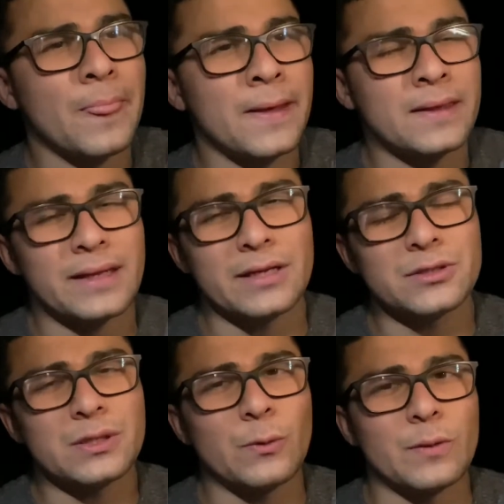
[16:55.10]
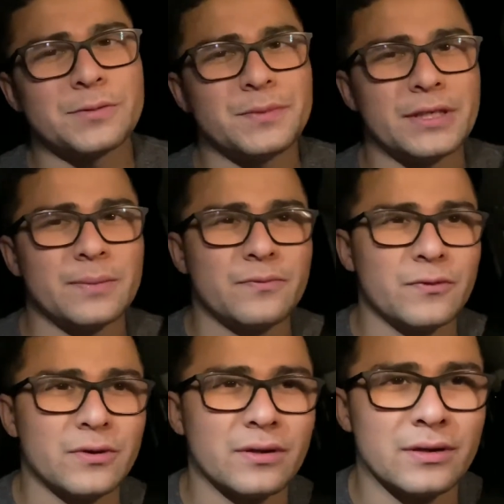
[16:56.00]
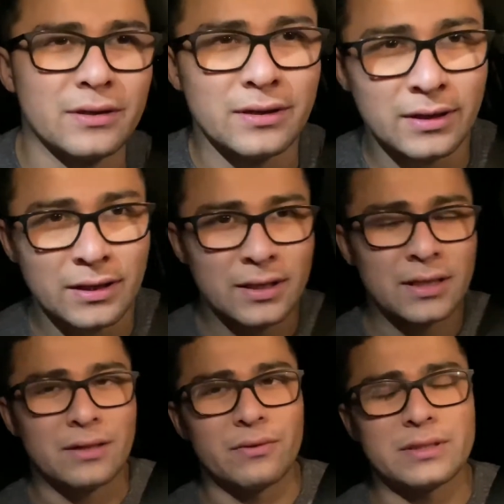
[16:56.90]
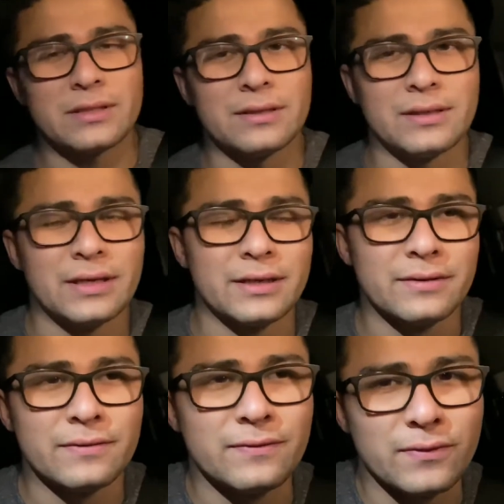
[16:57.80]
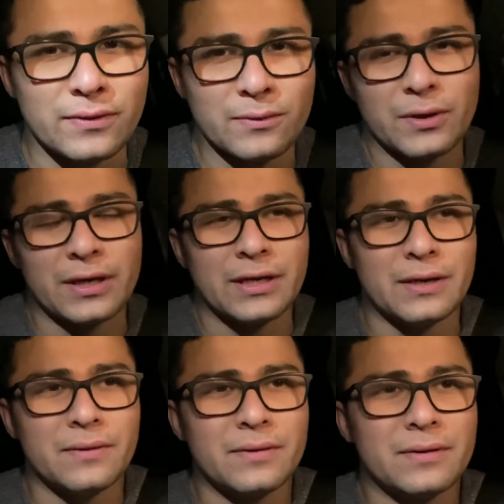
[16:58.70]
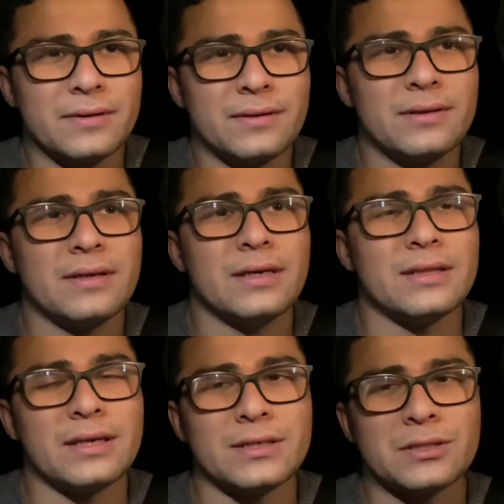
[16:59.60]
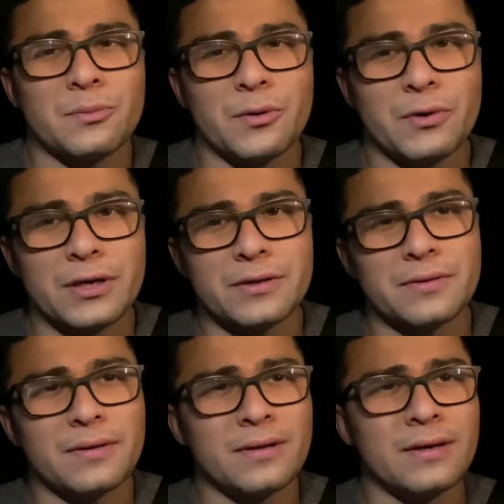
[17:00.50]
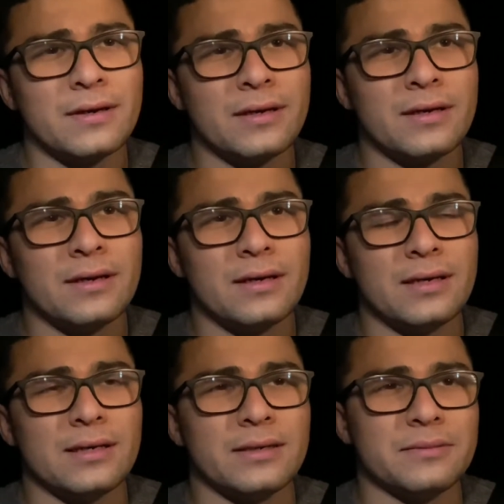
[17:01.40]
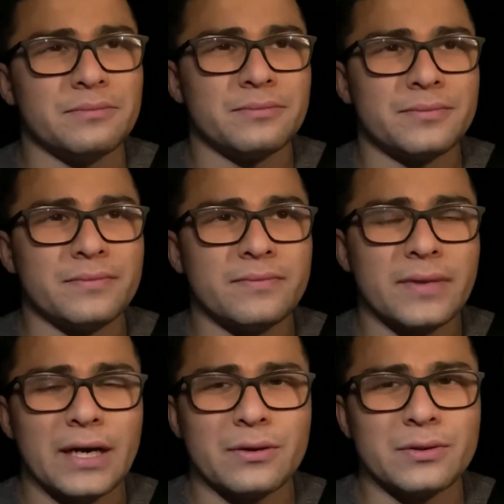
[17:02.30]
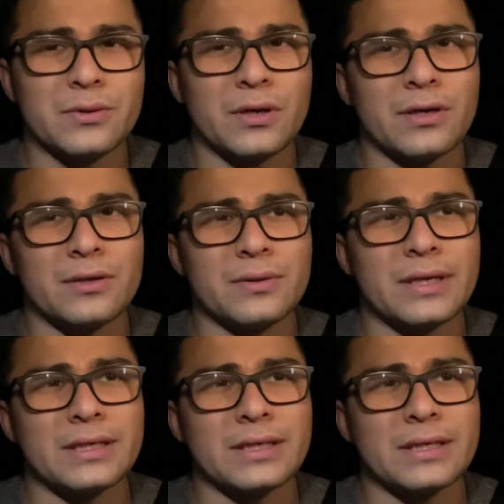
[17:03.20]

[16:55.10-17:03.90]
That usually warms me up for the rest of the night for working out, and then I start my workout. I don't do cardio like I